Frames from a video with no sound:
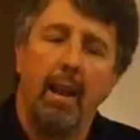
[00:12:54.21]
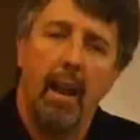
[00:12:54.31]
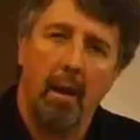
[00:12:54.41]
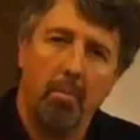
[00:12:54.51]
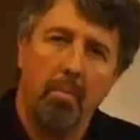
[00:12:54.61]

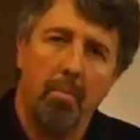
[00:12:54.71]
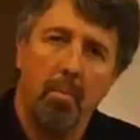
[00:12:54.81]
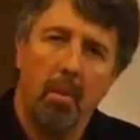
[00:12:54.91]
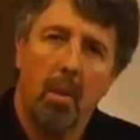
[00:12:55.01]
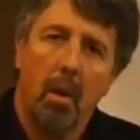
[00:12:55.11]
Haddingham.
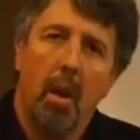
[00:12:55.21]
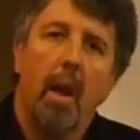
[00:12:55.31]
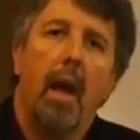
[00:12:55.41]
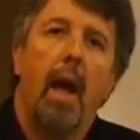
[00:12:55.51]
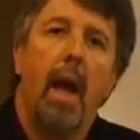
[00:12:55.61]

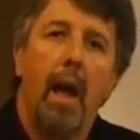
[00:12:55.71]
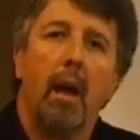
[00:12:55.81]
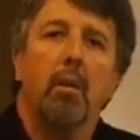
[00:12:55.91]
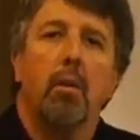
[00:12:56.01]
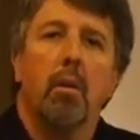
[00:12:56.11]

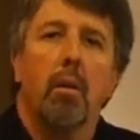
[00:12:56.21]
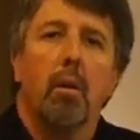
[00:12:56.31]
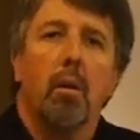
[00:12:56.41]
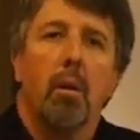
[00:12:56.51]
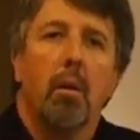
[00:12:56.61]
And
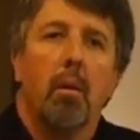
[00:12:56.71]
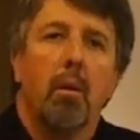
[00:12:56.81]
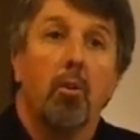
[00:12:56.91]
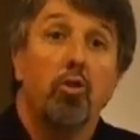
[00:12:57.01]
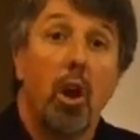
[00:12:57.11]

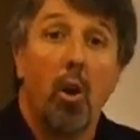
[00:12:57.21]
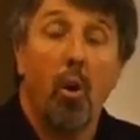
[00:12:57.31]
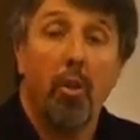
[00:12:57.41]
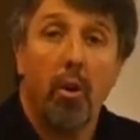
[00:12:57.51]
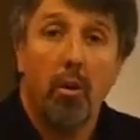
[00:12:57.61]

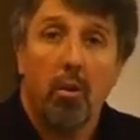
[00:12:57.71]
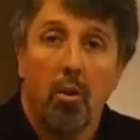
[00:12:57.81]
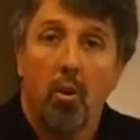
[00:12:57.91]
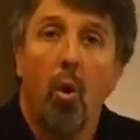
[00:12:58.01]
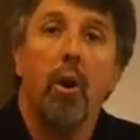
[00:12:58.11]
shareholder
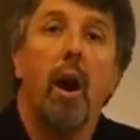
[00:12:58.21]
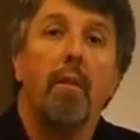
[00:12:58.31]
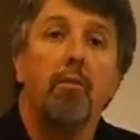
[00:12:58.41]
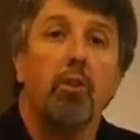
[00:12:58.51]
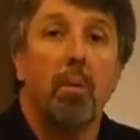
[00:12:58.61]
Gordon
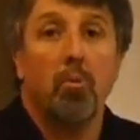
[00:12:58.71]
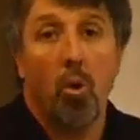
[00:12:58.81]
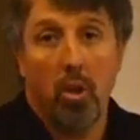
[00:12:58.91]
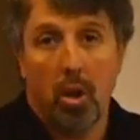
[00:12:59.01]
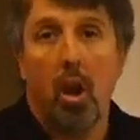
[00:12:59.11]
hyphen James Colin